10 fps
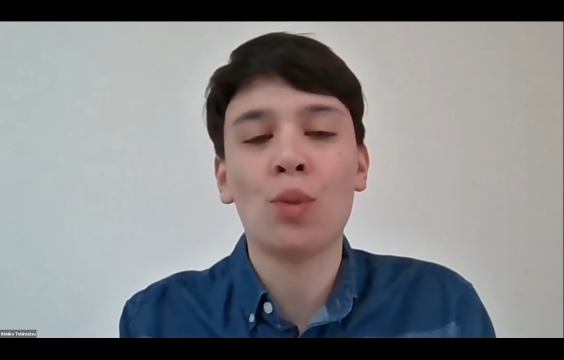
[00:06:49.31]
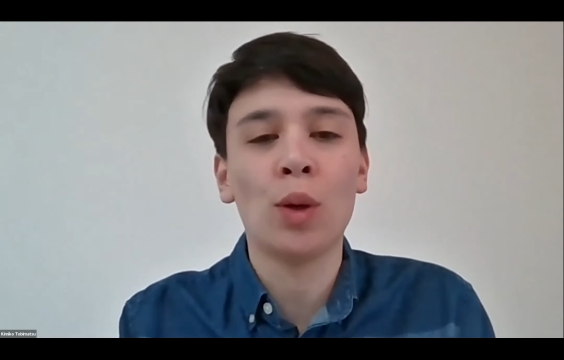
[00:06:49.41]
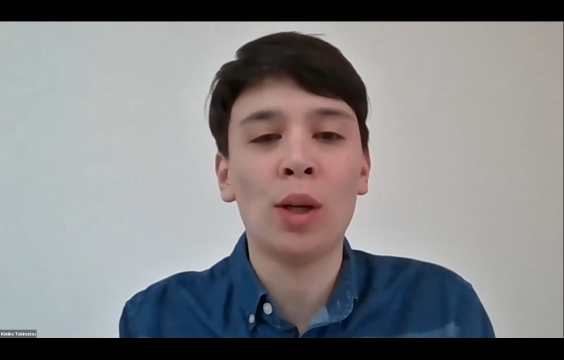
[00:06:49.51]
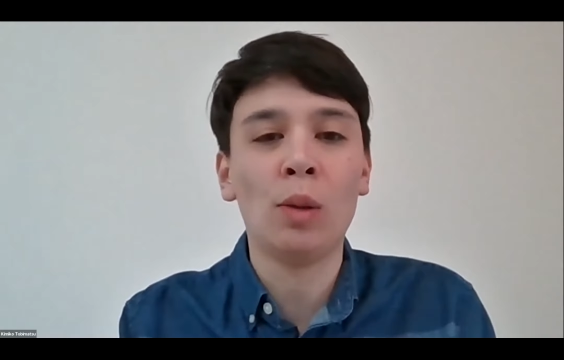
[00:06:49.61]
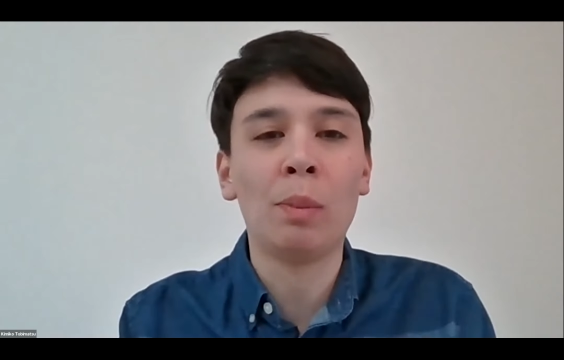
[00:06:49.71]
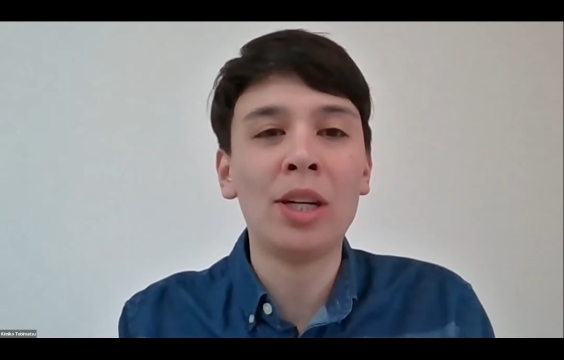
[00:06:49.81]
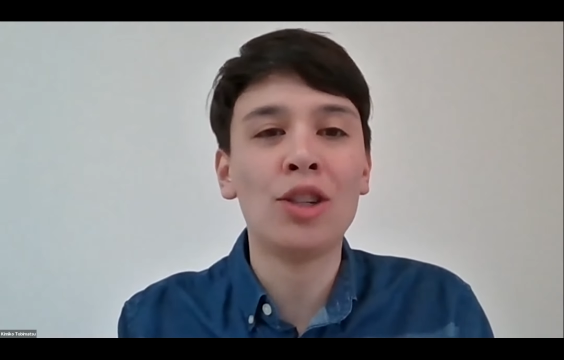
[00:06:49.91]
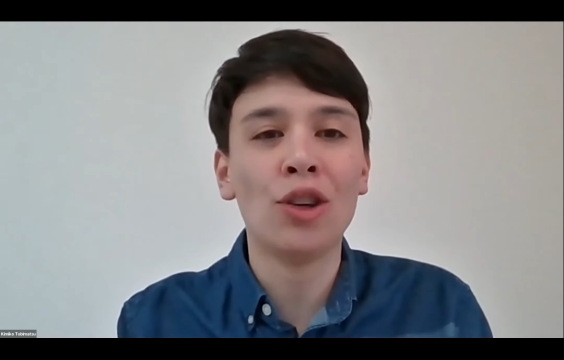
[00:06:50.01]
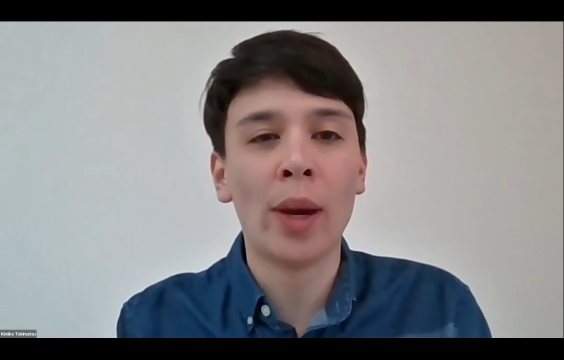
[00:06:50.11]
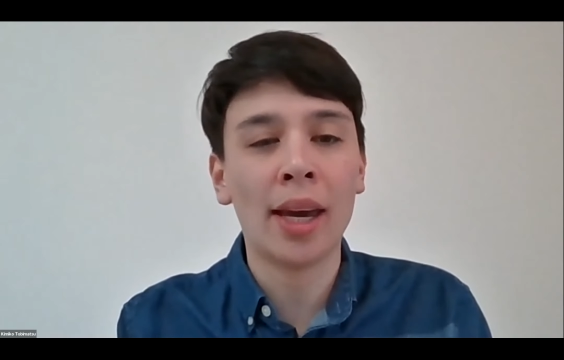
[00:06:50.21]
we'll be
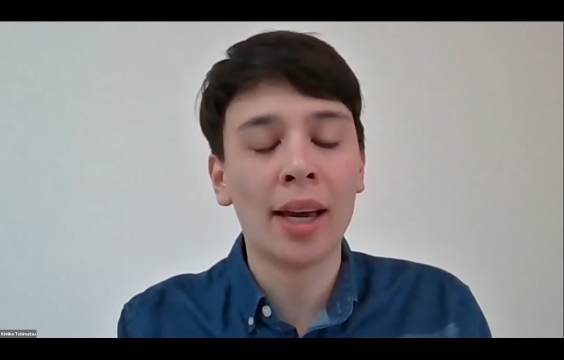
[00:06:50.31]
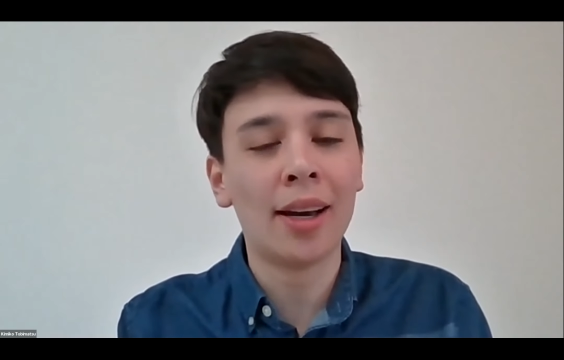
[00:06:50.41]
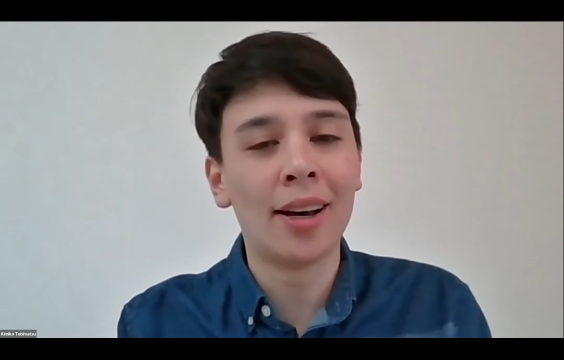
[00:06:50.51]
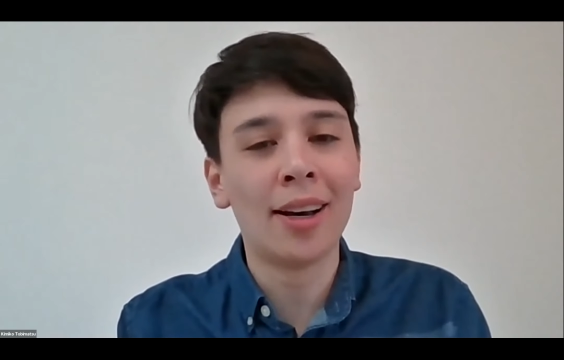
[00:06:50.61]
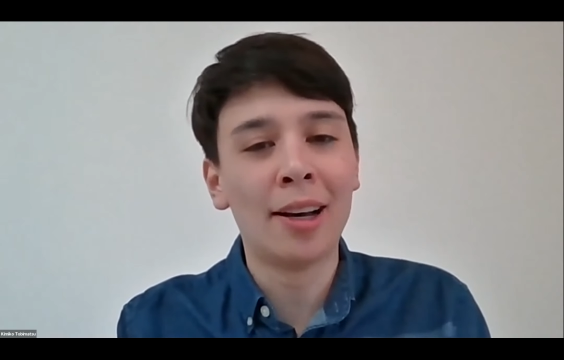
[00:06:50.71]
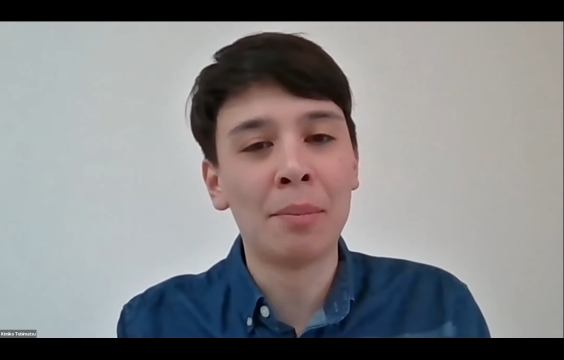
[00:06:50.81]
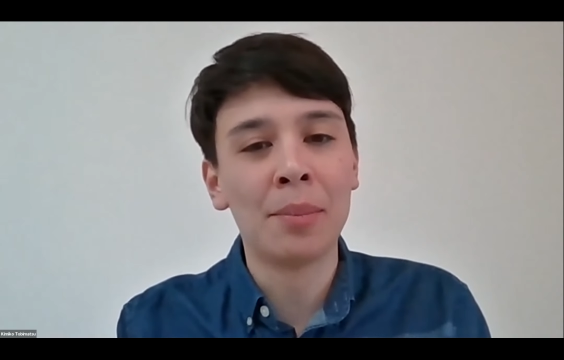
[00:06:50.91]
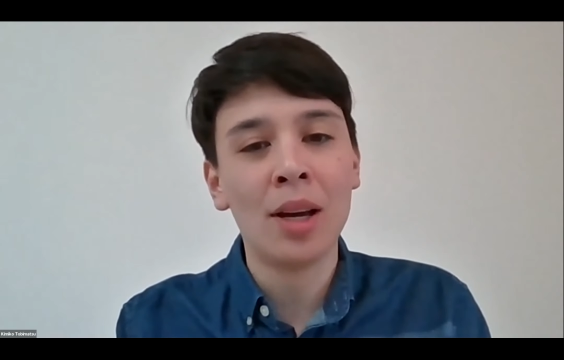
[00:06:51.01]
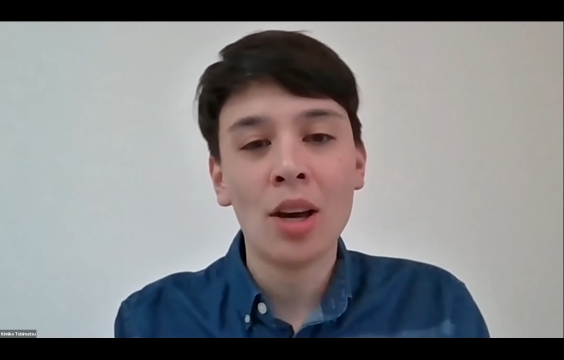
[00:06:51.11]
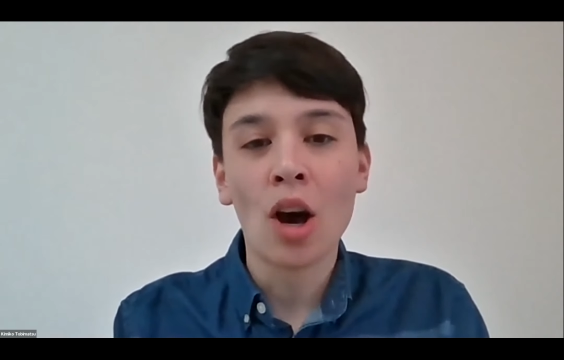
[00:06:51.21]
doing
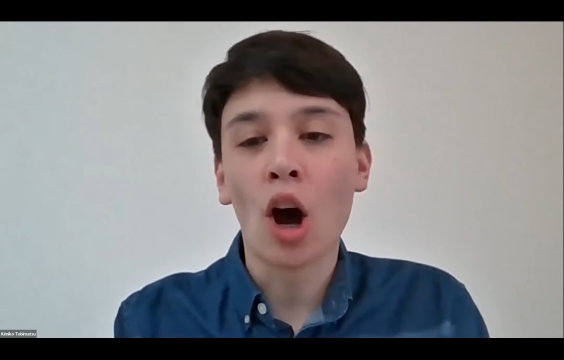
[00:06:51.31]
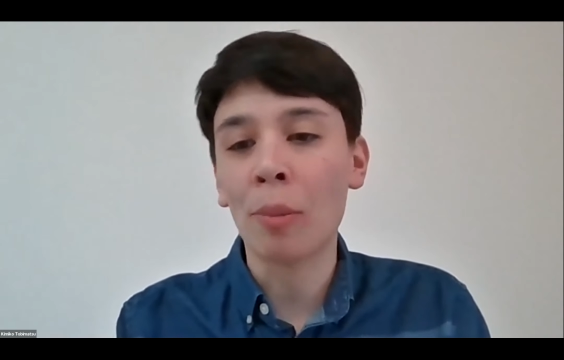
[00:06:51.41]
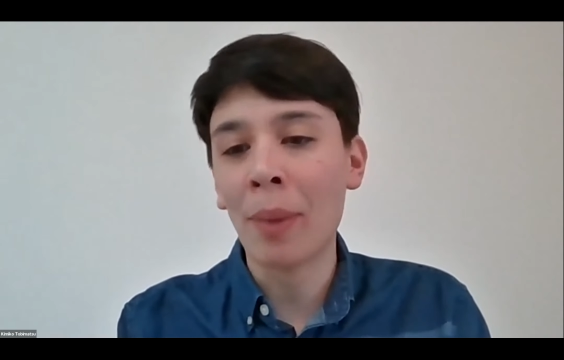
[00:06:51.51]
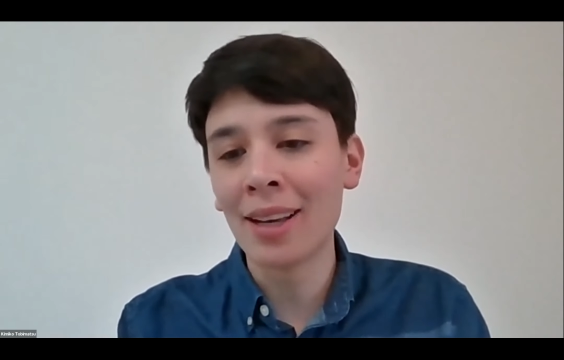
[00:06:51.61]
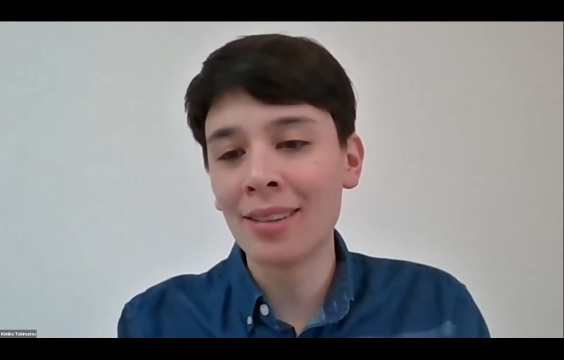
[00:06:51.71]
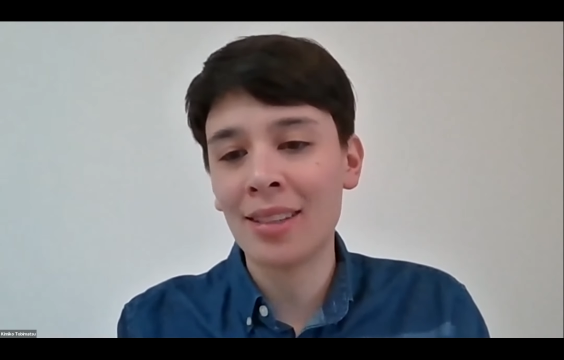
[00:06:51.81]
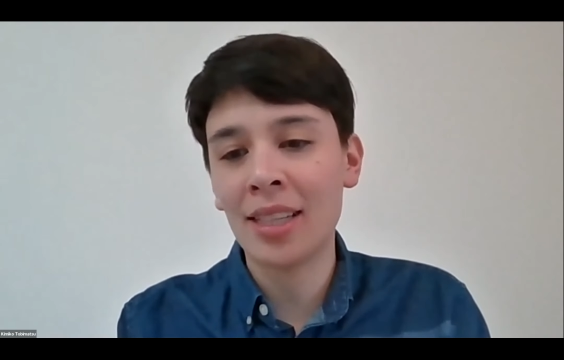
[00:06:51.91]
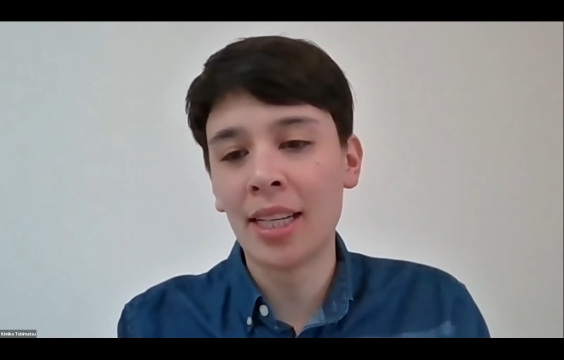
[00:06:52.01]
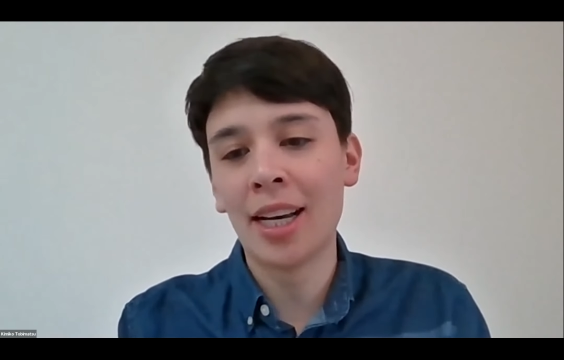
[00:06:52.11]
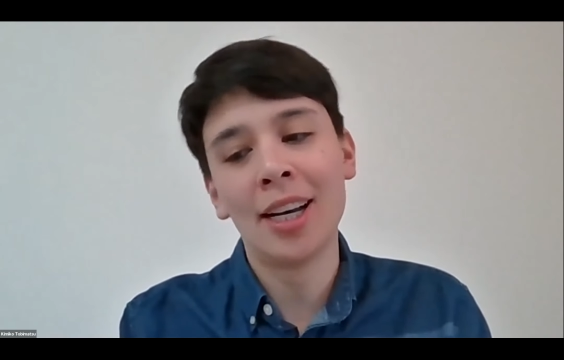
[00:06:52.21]
our
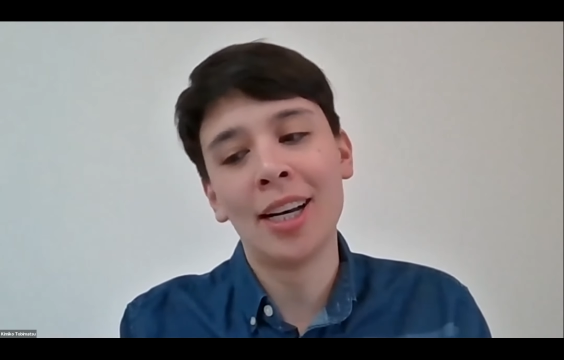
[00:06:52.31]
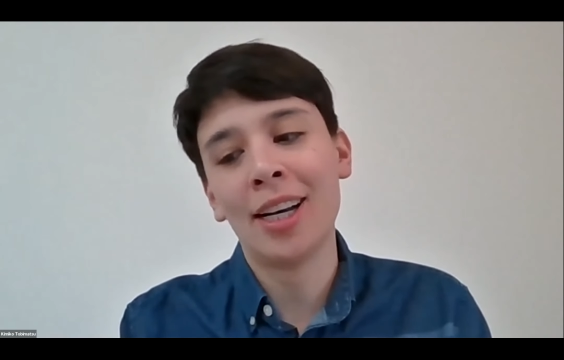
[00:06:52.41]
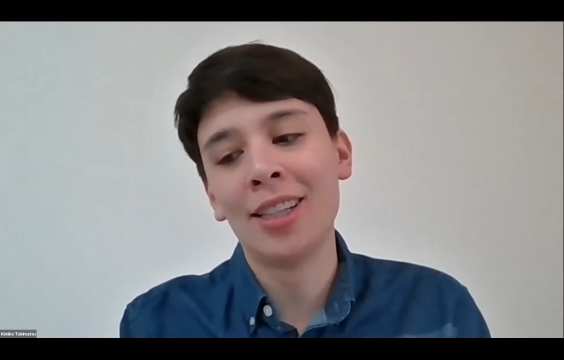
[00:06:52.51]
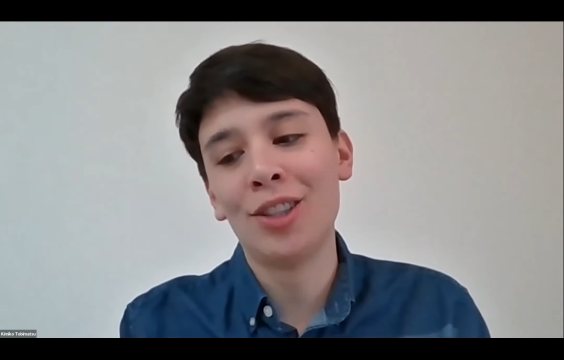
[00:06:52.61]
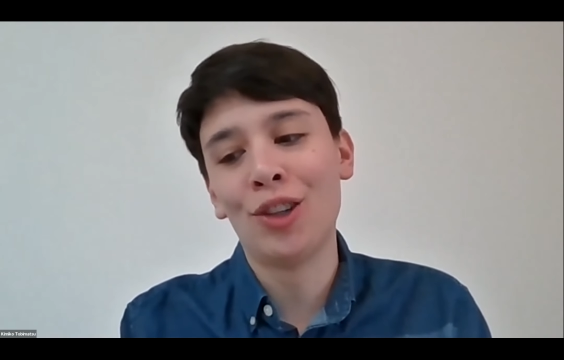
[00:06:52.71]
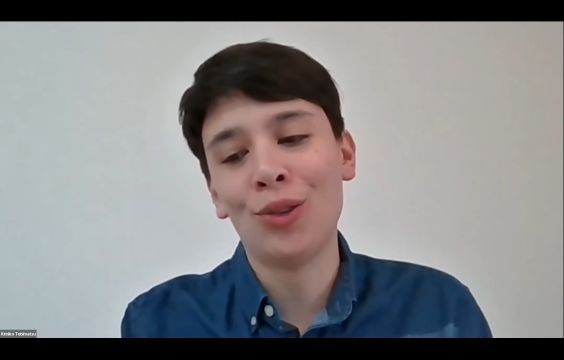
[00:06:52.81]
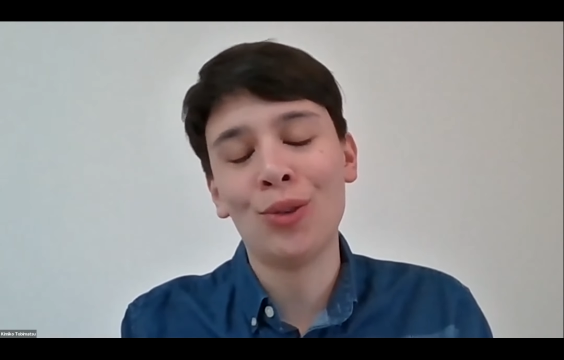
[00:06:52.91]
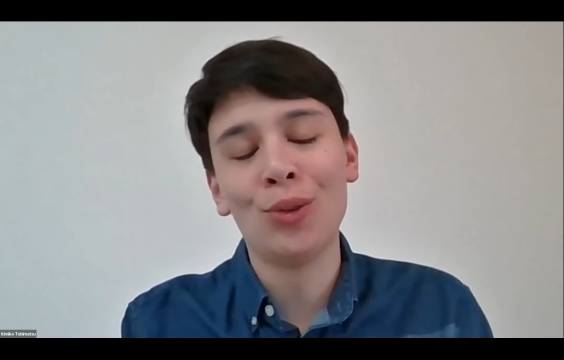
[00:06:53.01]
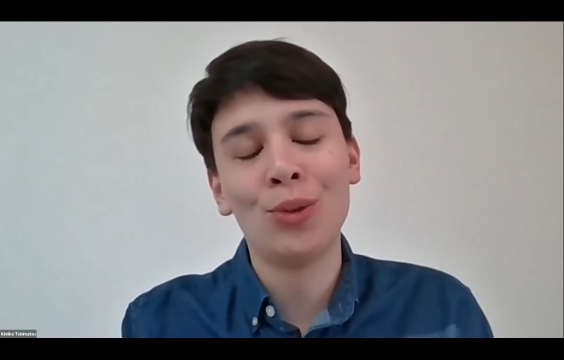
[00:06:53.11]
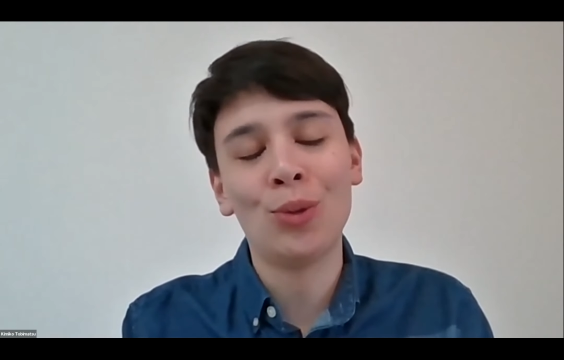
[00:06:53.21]
best
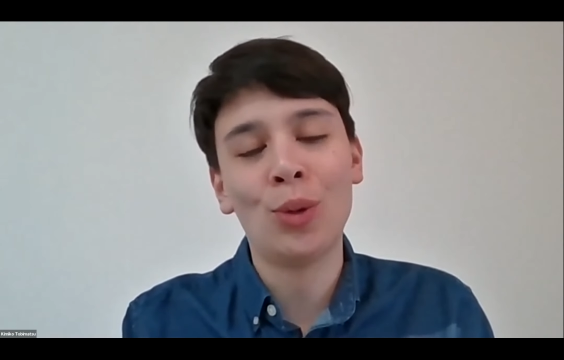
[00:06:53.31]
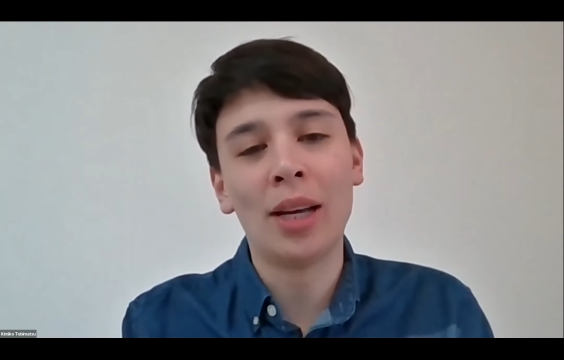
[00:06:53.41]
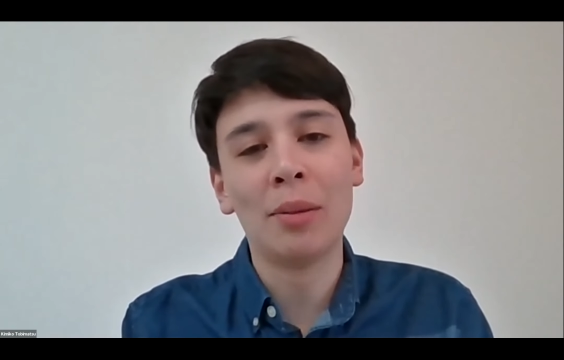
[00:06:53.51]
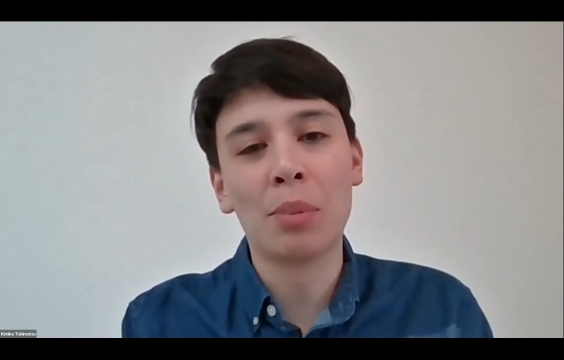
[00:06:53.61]
to